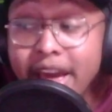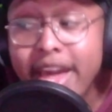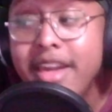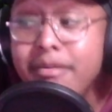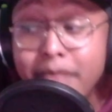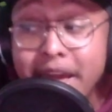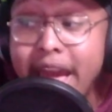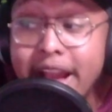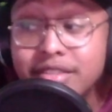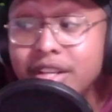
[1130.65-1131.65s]
and he may
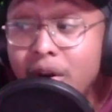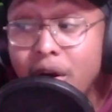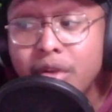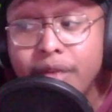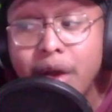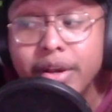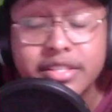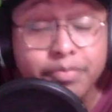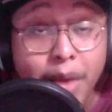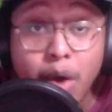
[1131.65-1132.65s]
actually carve out a
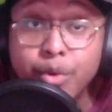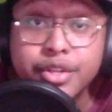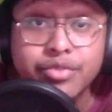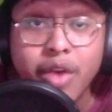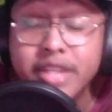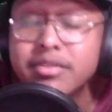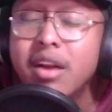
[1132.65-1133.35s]
spot on this roster.